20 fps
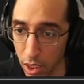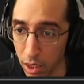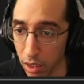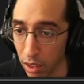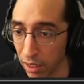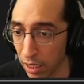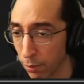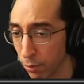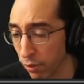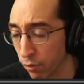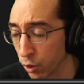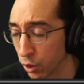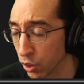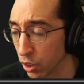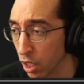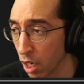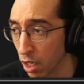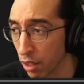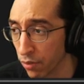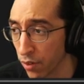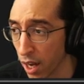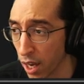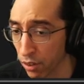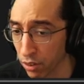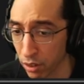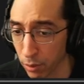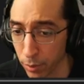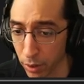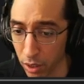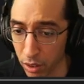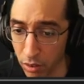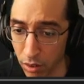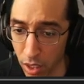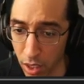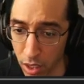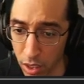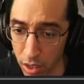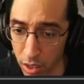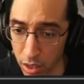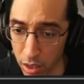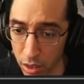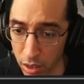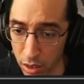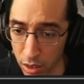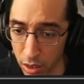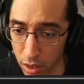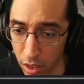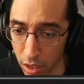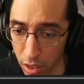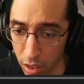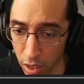These games, unfortunately, are faster because they are